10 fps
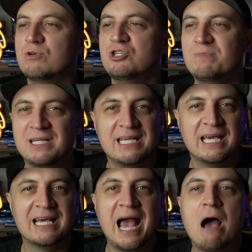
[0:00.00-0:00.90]
which may
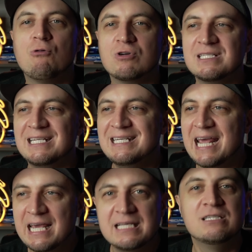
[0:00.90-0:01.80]
take hours and
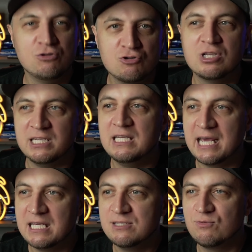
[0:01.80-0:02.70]
days, usually
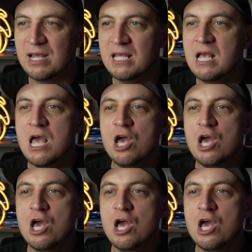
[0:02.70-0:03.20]
days, right?